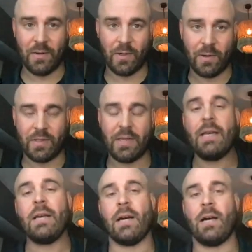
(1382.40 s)
that I work with,
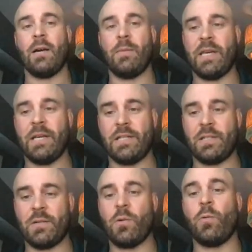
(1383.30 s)

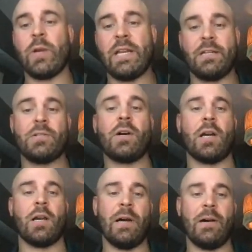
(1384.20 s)
because we need to
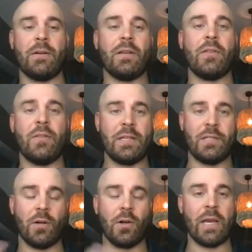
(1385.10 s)
talk about
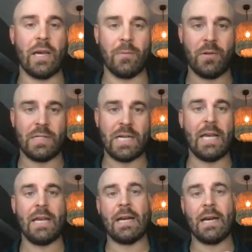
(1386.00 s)
things that are going on with your
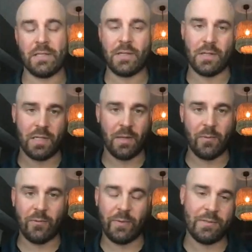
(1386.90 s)
diet and how that's causing
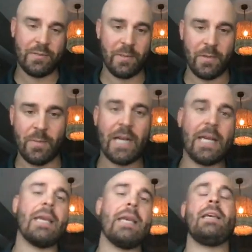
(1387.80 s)
inflammation within your
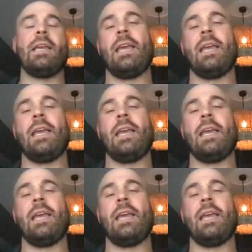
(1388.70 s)
body,